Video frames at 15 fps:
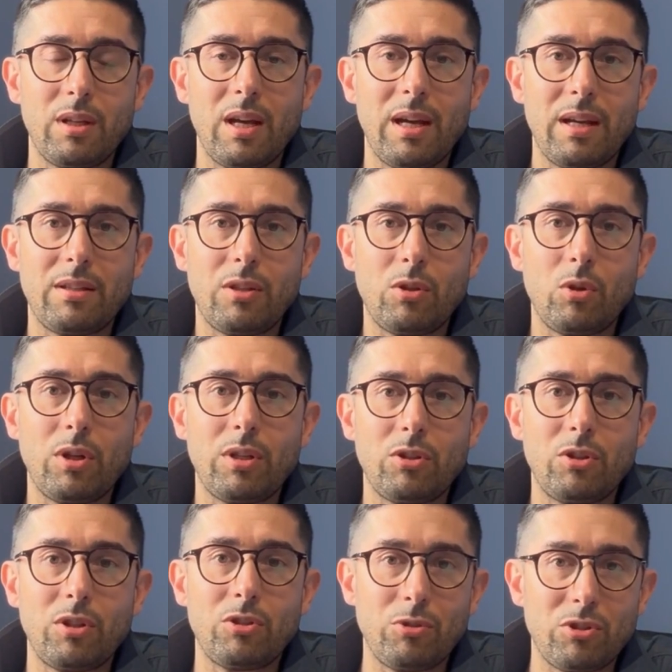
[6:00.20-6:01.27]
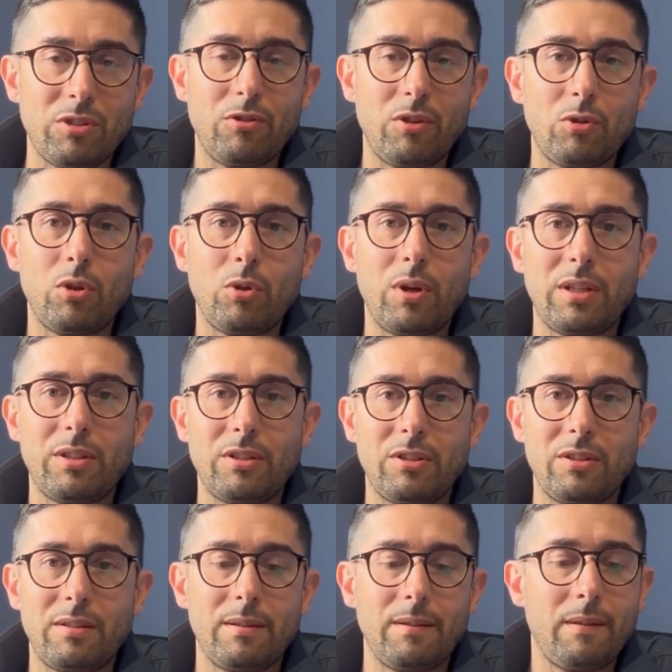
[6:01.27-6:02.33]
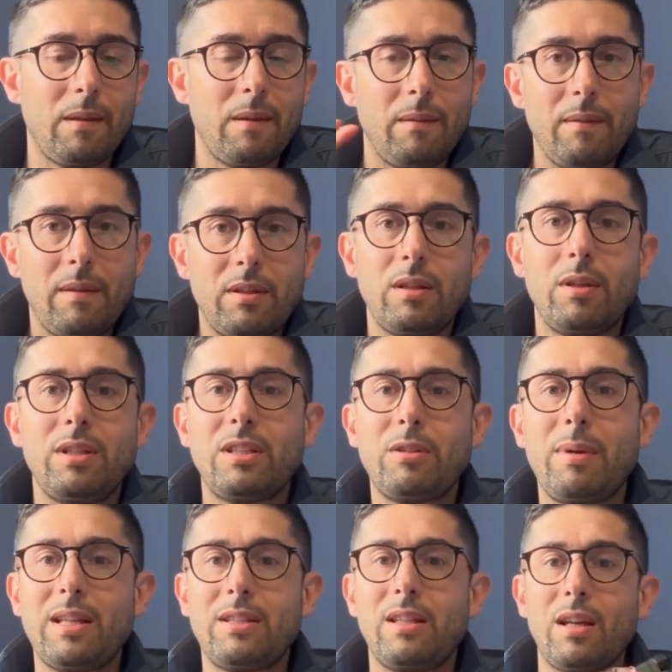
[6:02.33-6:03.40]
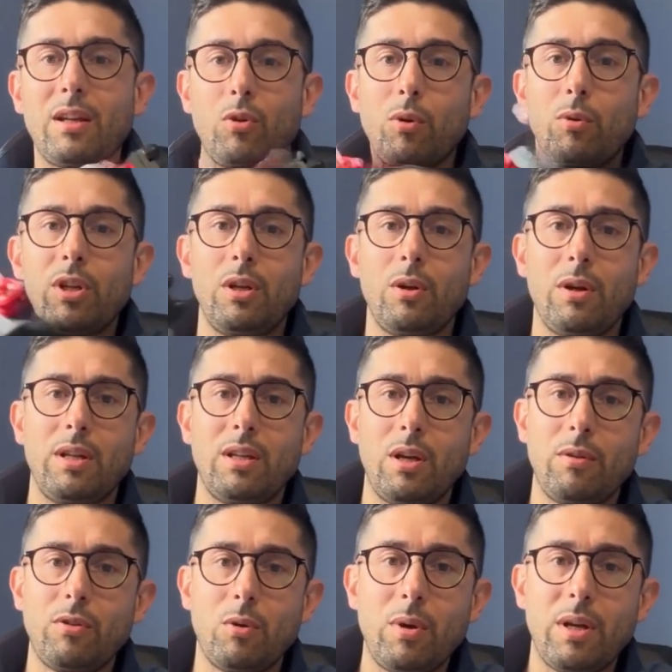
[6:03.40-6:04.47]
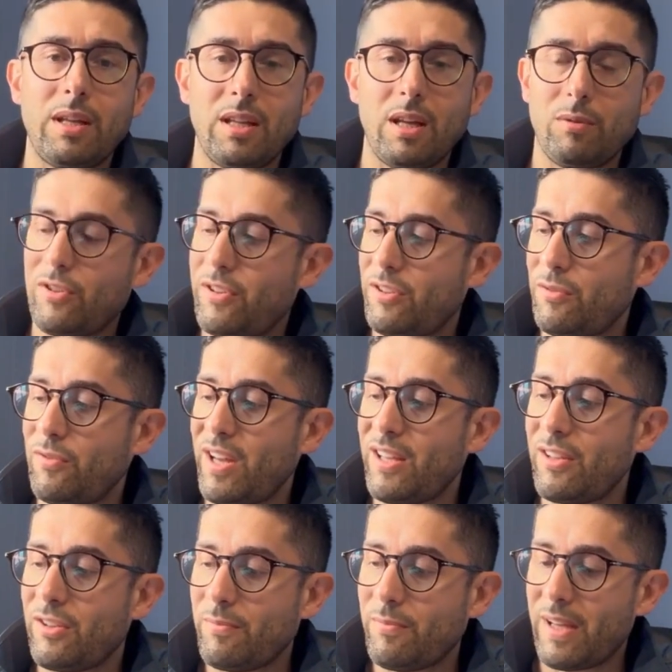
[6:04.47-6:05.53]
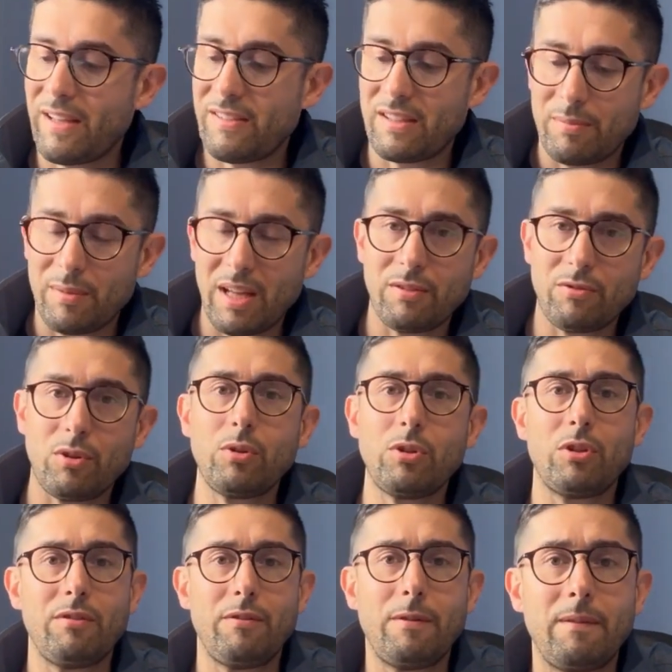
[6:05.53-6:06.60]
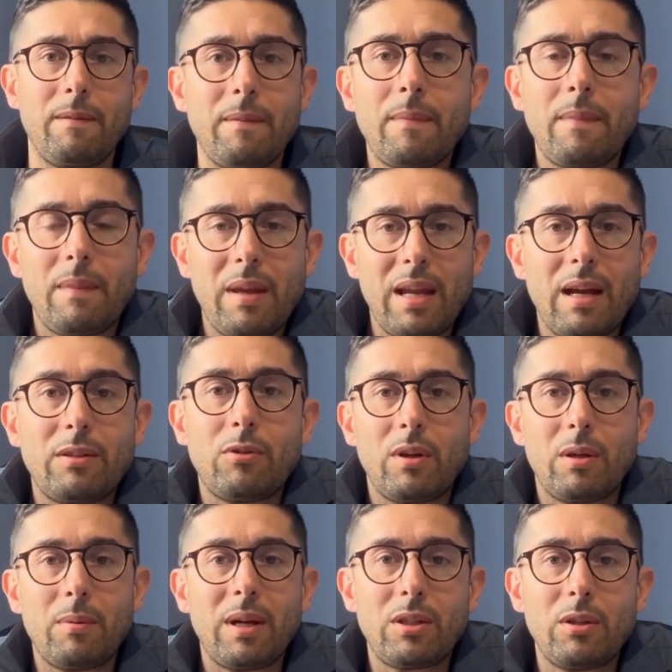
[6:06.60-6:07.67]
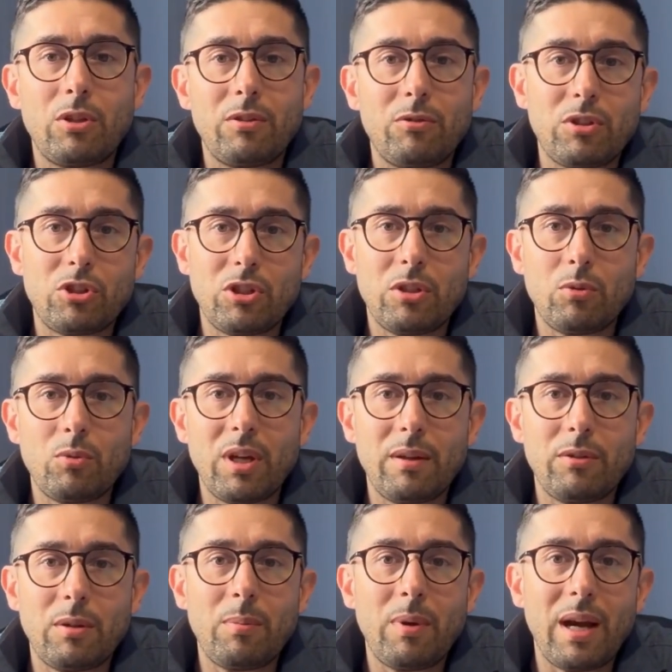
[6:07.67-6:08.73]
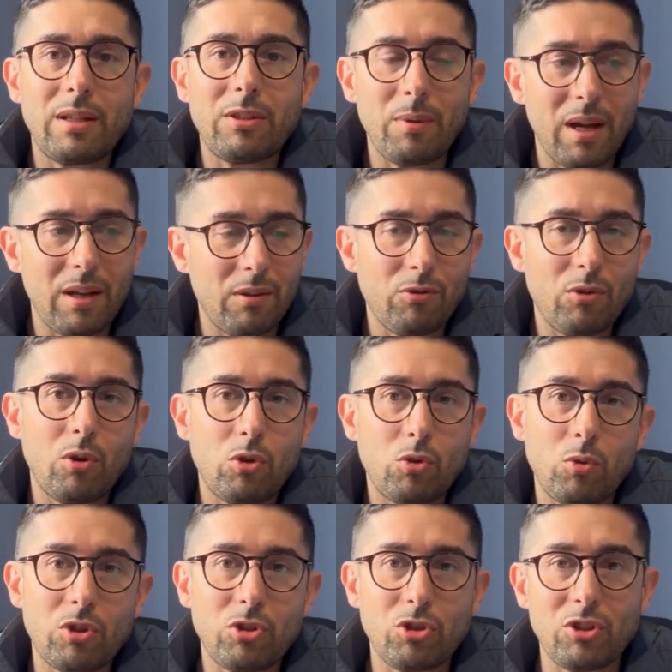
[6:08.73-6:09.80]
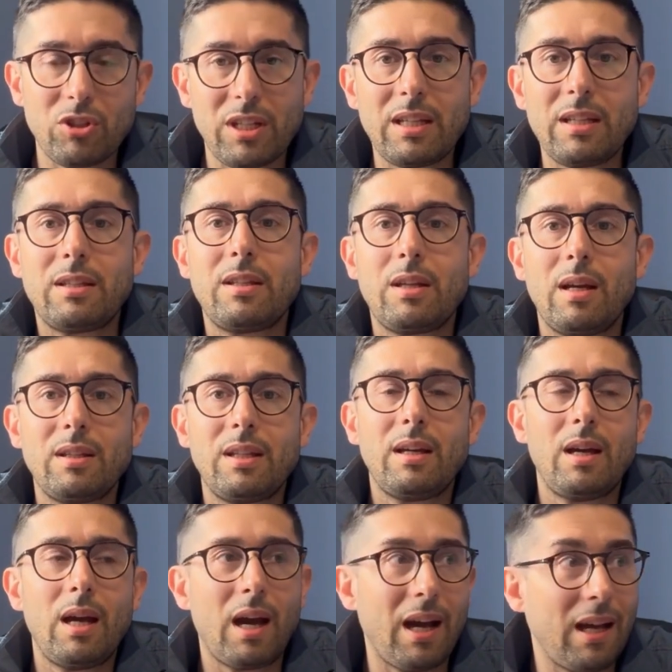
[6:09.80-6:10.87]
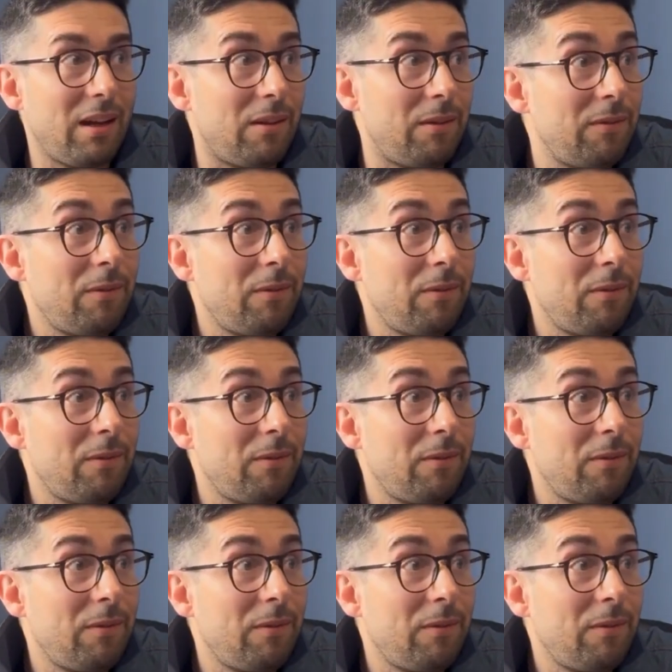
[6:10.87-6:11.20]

clients according to their specific requests. So this is basically what we currently offer when it comes to the range of plastic manifolds. As for the metal division, we have the brass manifold, which today is not in high